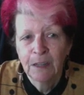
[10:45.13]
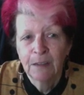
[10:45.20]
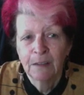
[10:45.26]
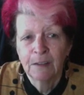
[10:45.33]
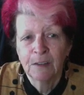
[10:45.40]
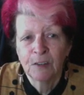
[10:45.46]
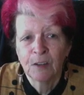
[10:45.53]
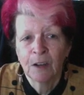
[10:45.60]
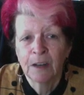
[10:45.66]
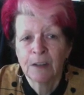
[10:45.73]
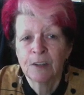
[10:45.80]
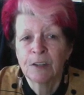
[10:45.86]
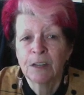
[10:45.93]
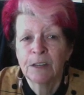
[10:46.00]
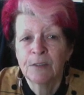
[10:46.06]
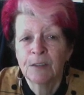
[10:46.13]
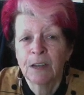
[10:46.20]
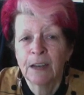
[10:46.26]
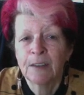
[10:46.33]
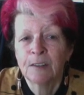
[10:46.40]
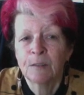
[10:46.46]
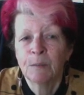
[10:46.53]
the design achieves
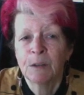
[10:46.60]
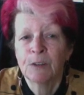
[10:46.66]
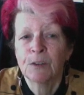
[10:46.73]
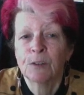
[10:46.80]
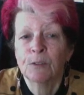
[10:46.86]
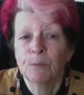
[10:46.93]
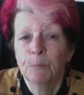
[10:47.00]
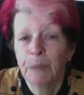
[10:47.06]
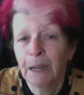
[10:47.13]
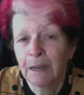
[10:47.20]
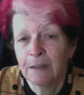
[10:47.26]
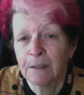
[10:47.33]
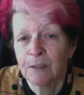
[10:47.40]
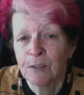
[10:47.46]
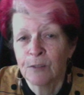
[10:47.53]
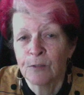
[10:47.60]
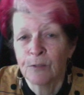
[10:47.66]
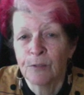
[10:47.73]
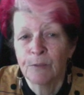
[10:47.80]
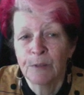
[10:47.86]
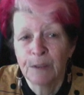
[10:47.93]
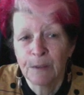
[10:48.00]
asymmetrical balance
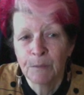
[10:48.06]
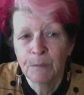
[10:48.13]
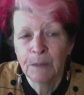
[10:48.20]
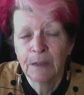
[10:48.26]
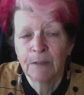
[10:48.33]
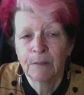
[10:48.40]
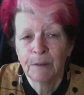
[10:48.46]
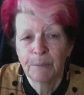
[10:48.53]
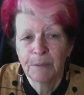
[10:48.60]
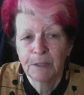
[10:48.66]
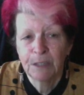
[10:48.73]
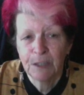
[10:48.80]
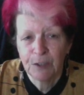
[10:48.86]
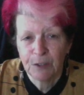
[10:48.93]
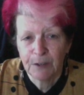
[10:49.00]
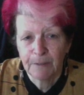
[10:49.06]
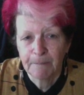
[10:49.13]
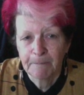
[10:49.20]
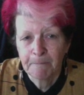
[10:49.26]
through rhythm and repetition.